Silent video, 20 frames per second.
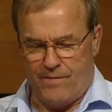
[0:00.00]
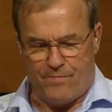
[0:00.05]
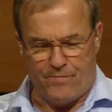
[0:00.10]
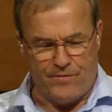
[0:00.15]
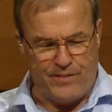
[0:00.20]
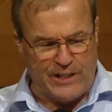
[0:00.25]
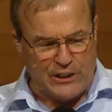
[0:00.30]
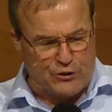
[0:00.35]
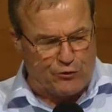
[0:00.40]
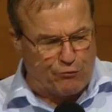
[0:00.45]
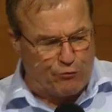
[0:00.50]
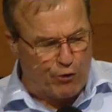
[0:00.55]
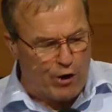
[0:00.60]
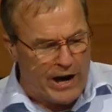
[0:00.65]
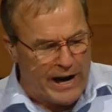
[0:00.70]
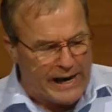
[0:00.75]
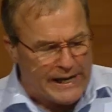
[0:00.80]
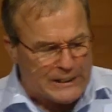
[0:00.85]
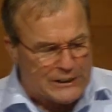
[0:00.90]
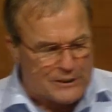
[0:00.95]
This
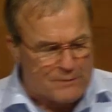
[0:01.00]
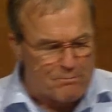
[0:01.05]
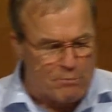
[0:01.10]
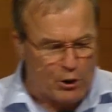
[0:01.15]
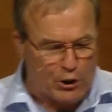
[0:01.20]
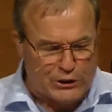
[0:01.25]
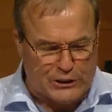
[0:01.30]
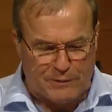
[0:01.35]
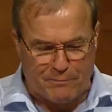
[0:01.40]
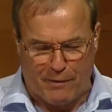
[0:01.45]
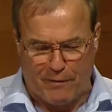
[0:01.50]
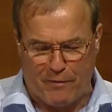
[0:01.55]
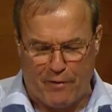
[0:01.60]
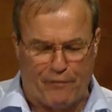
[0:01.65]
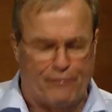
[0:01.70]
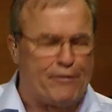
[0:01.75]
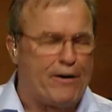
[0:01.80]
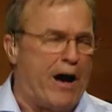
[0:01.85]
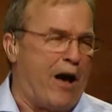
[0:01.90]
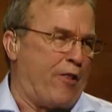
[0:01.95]
phrase, the bosom of the
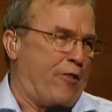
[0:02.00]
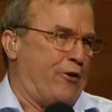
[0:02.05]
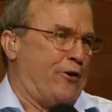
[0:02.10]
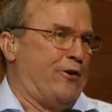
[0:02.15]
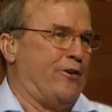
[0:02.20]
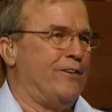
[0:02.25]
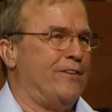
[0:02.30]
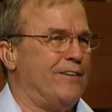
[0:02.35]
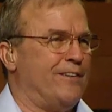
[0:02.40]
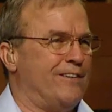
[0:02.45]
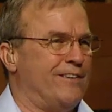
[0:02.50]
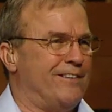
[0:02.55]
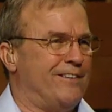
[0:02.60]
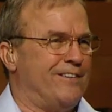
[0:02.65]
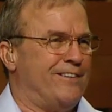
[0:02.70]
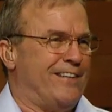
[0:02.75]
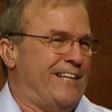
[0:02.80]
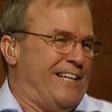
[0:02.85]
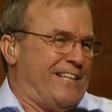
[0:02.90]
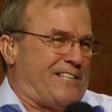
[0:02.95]
Father,
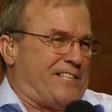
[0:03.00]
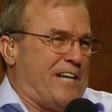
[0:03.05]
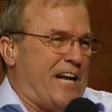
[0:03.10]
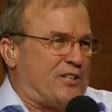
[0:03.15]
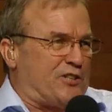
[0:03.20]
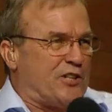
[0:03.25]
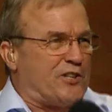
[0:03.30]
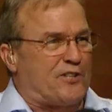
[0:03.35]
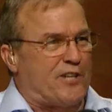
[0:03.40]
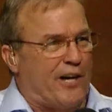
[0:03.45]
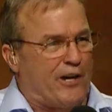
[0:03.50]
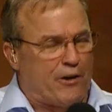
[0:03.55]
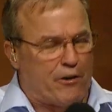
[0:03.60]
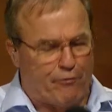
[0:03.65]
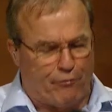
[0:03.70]
it's such a tender